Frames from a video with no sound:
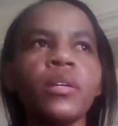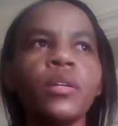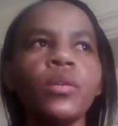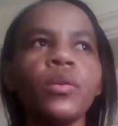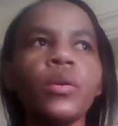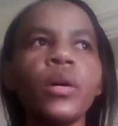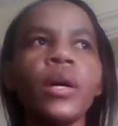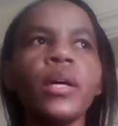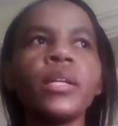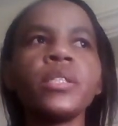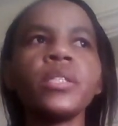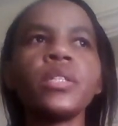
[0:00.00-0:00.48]

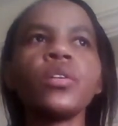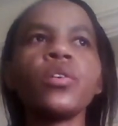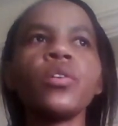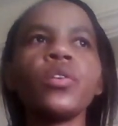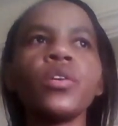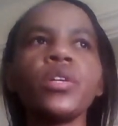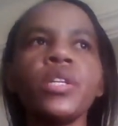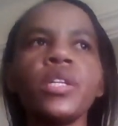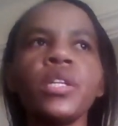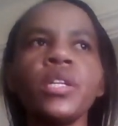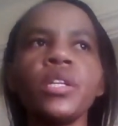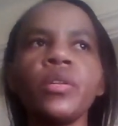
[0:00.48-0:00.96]
You aren't
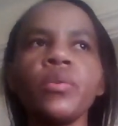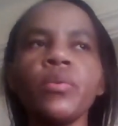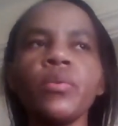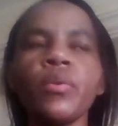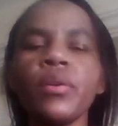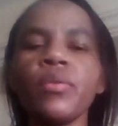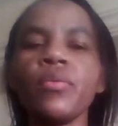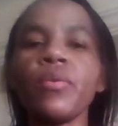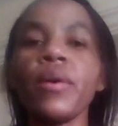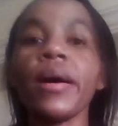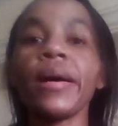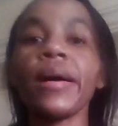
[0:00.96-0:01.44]
going
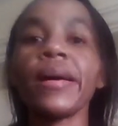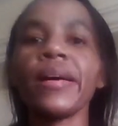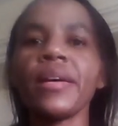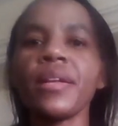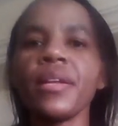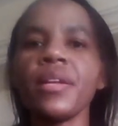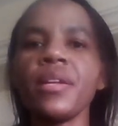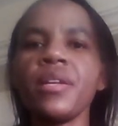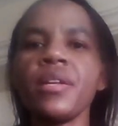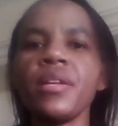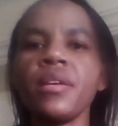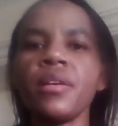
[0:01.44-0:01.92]
anywhere. You are
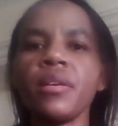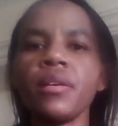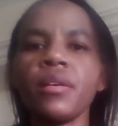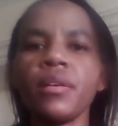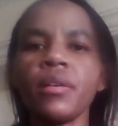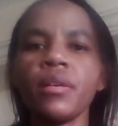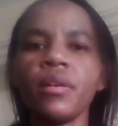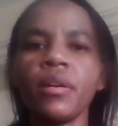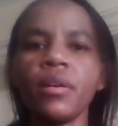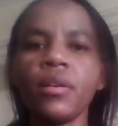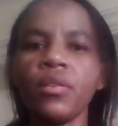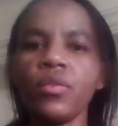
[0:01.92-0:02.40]
cleaning
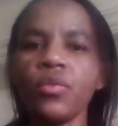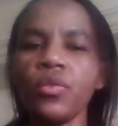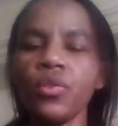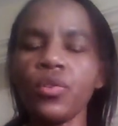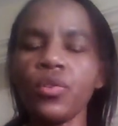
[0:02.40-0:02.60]
and you